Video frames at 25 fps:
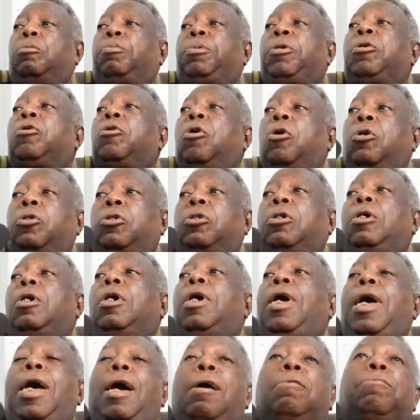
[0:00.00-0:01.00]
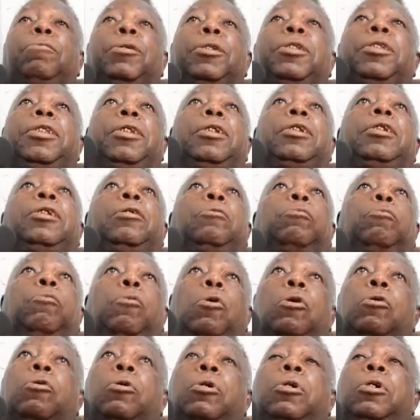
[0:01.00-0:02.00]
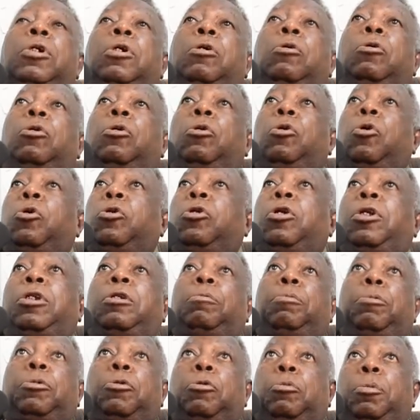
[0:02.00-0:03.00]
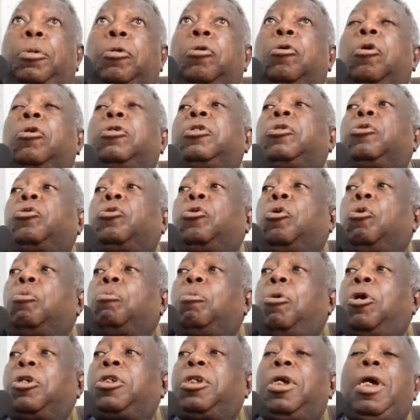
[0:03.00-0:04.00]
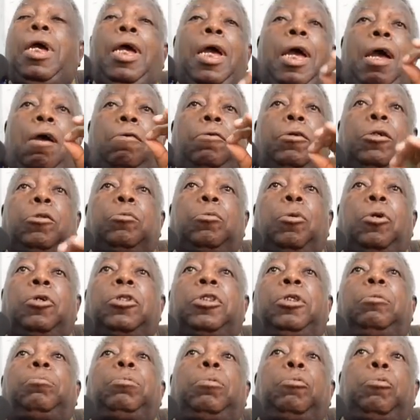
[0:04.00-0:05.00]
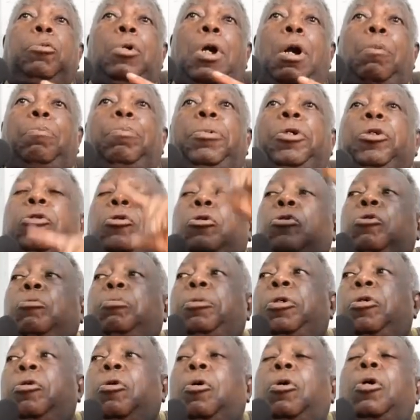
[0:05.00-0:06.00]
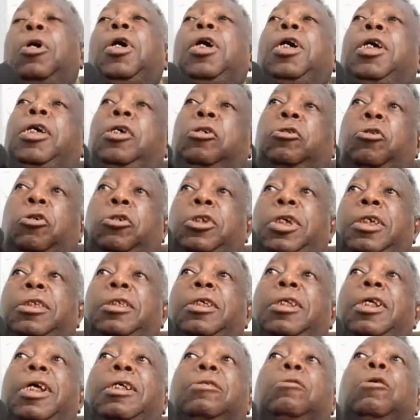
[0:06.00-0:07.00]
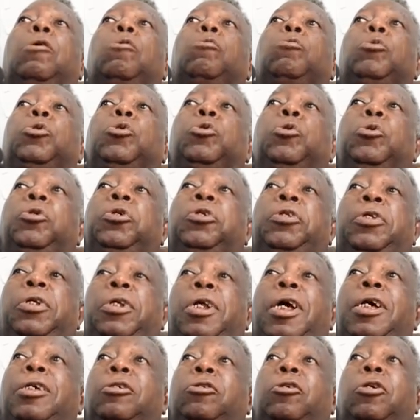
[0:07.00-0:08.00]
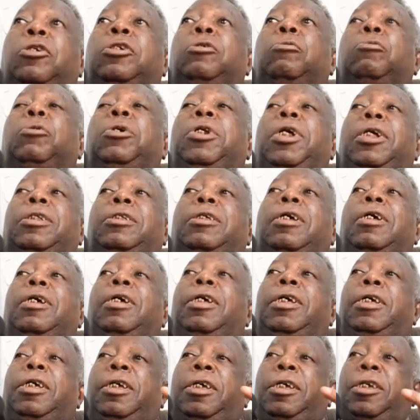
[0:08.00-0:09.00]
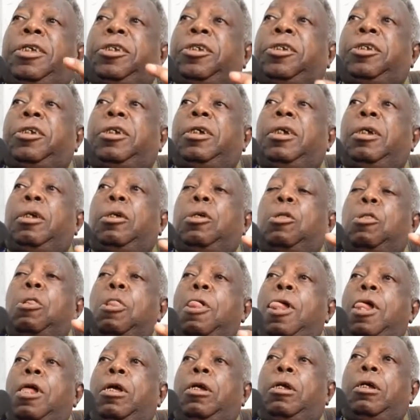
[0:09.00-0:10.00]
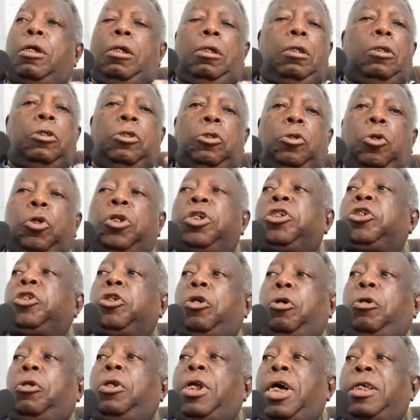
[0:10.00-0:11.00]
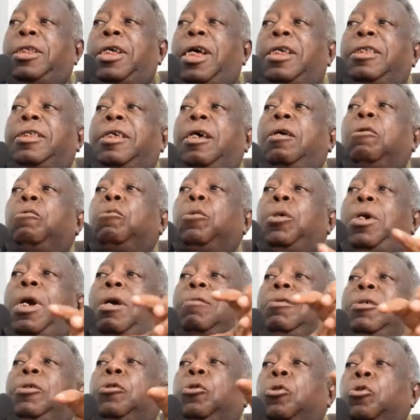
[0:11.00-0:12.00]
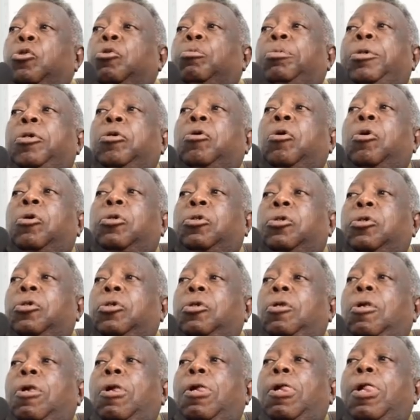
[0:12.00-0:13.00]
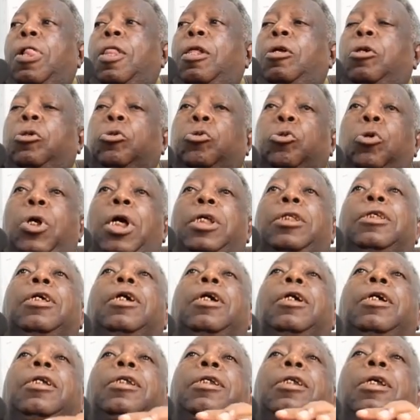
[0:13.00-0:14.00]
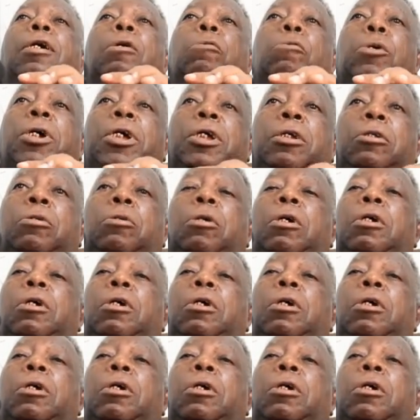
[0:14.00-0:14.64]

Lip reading: Supreme Court. Everything, the workload of the Supreme Court is so much. Every small thing people will appeal to Supreme Court. It suggested that we should design in such a way that each region, as I said, will have its own Supreme Court, so that they will